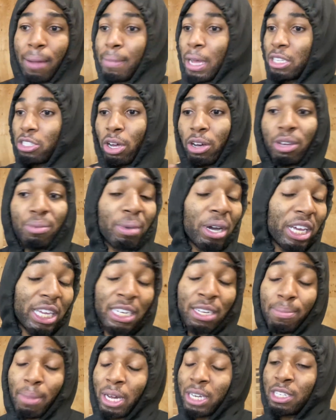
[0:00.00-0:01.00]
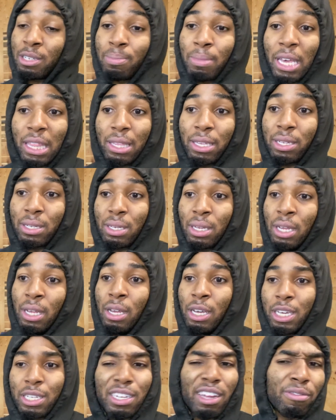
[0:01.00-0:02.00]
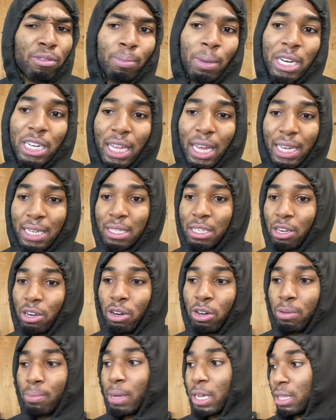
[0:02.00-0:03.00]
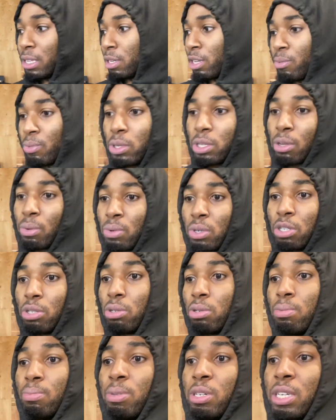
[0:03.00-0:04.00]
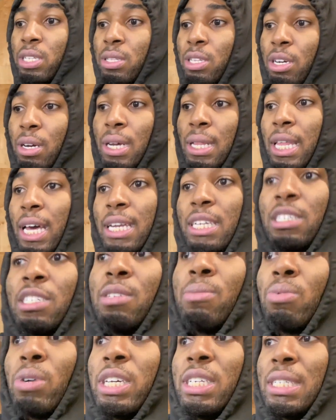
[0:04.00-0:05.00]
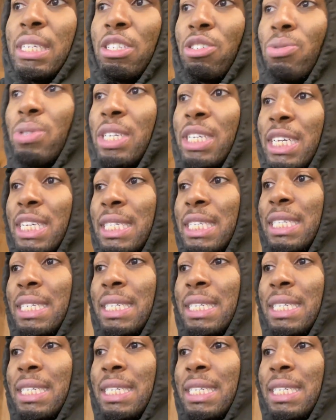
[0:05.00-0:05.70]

talking about anybody's methods, because everybody has their own method and what they want to do. But there are a lot of cheap ways that you can get this